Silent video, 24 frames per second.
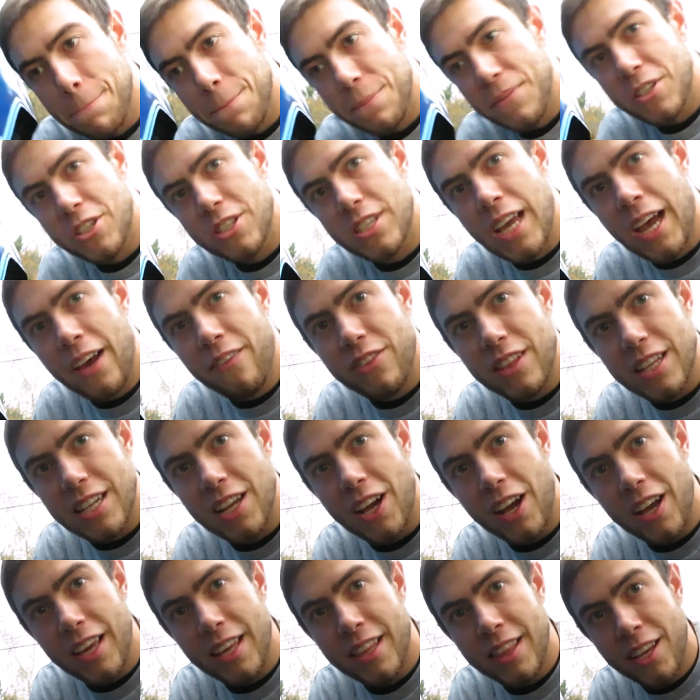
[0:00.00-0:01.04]
just have the
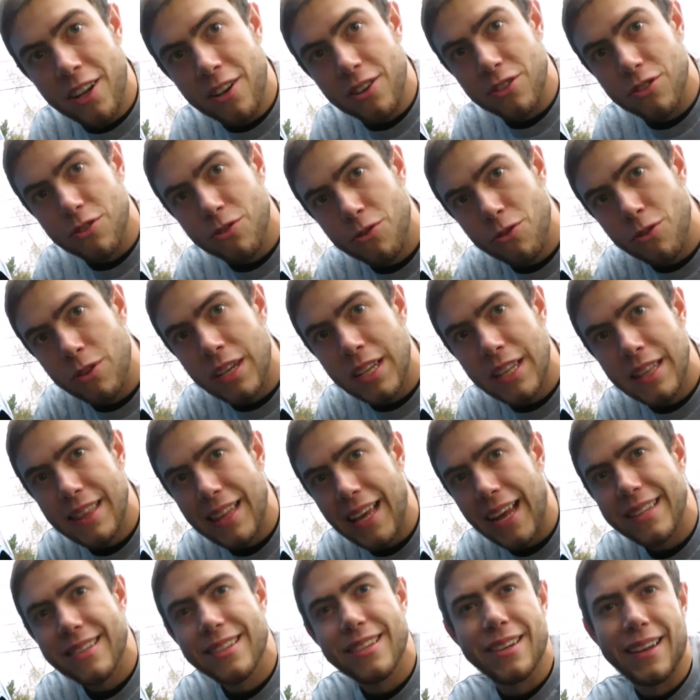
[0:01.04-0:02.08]
nut in there to screw in.
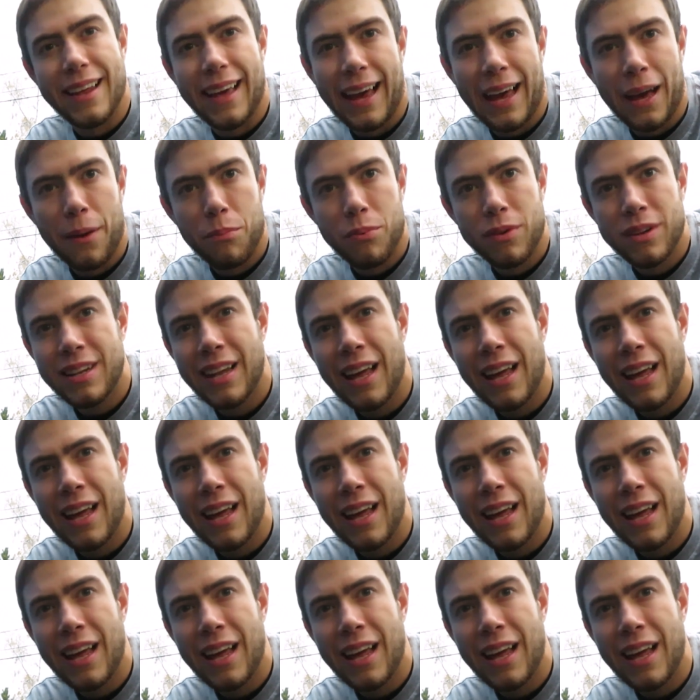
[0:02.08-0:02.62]
That didn't happen,